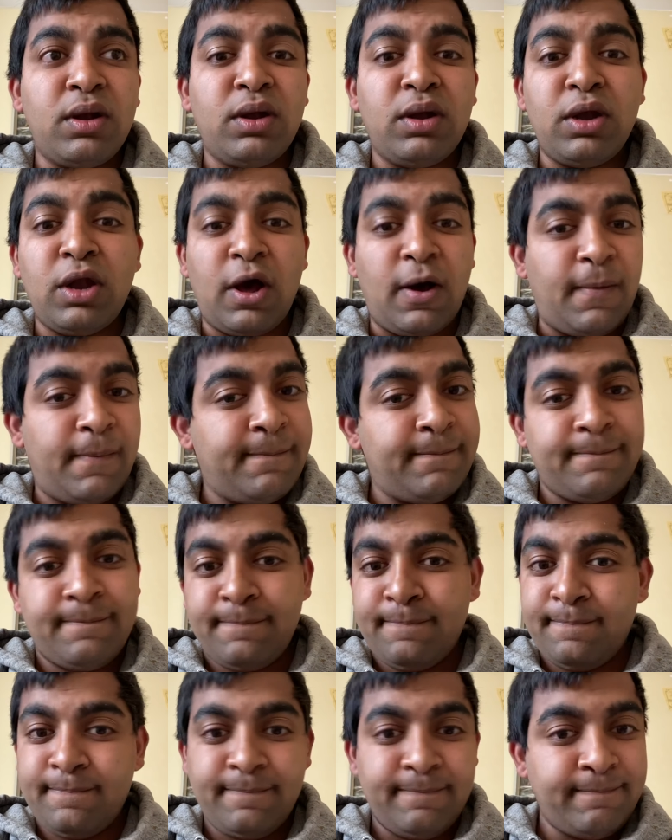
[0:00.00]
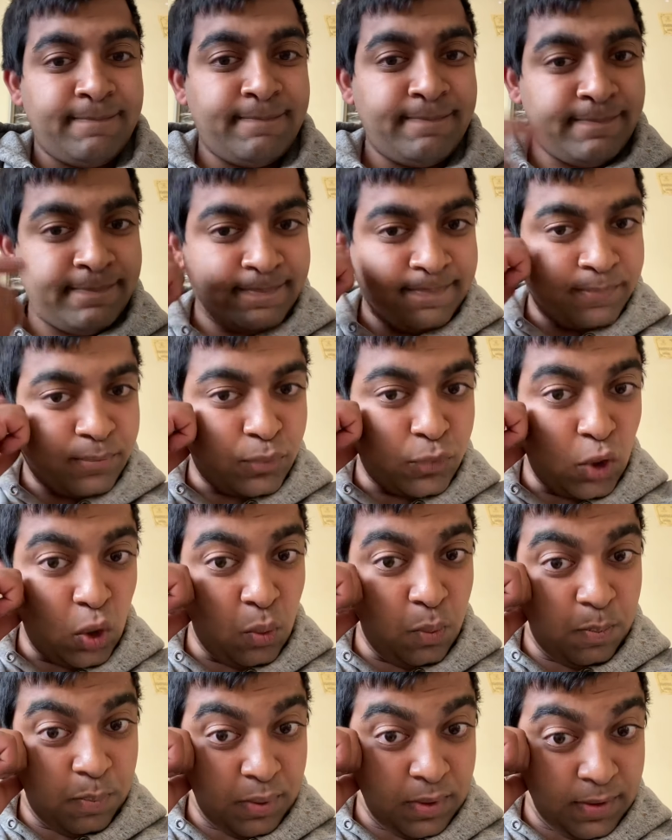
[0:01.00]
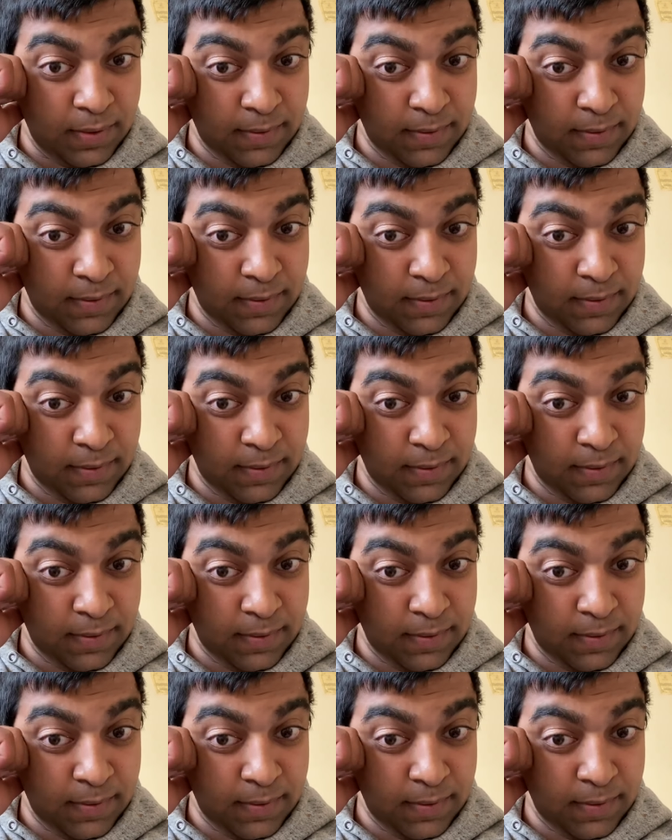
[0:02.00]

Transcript: No. Nope.